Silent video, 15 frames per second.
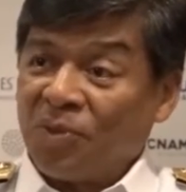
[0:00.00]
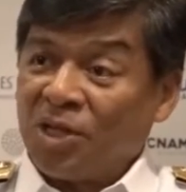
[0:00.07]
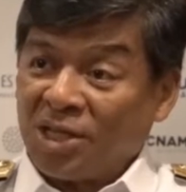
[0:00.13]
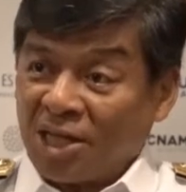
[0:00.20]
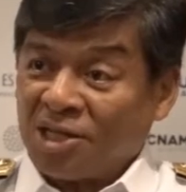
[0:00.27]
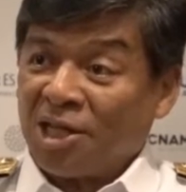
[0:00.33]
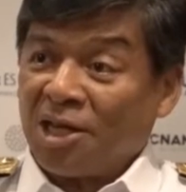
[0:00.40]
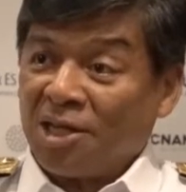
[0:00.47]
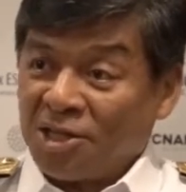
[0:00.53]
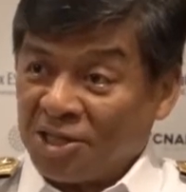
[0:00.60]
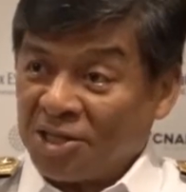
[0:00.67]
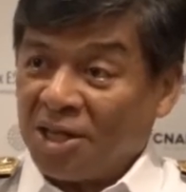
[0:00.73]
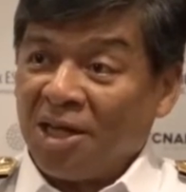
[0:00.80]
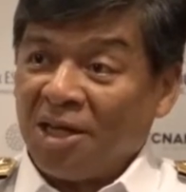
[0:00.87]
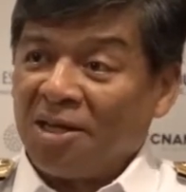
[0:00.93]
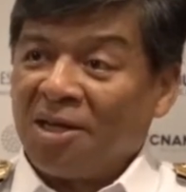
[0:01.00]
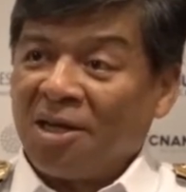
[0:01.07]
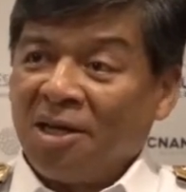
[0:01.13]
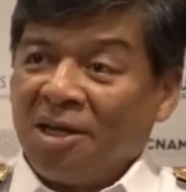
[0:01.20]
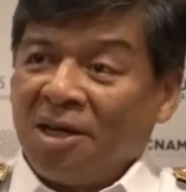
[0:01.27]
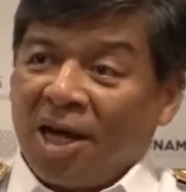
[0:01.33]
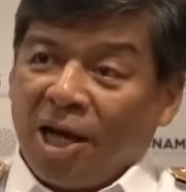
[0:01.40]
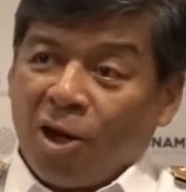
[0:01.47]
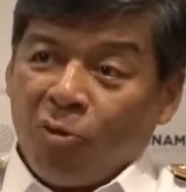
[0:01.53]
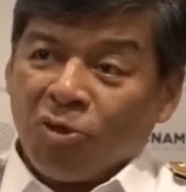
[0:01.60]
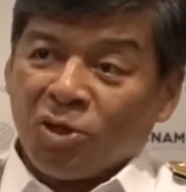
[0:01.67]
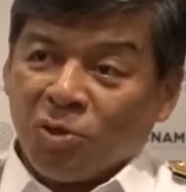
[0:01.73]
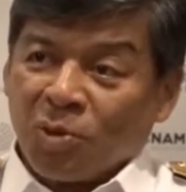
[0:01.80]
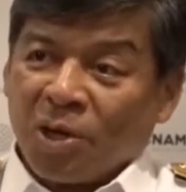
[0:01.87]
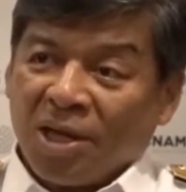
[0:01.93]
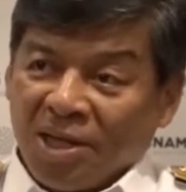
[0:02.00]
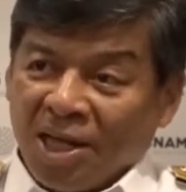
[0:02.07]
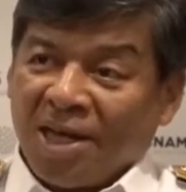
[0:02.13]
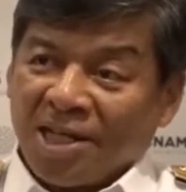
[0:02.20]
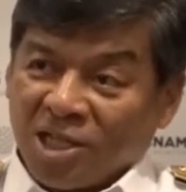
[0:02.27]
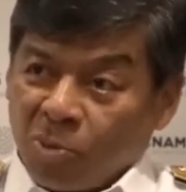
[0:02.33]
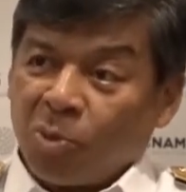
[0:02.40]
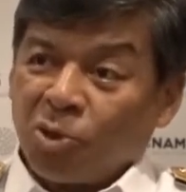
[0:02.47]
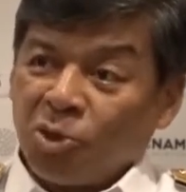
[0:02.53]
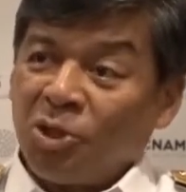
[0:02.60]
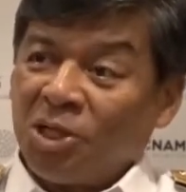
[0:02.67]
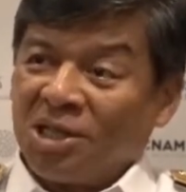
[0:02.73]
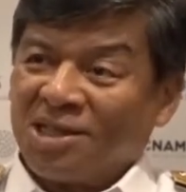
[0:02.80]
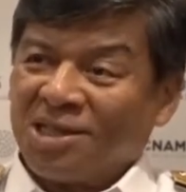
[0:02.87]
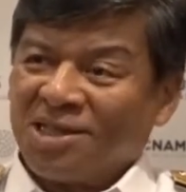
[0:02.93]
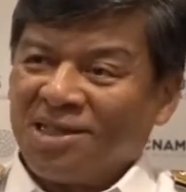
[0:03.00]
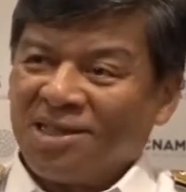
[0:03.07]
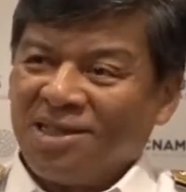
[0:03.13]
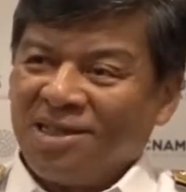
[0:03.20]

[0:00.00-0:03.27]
these are challenges ahead. I always look at that as opportunities.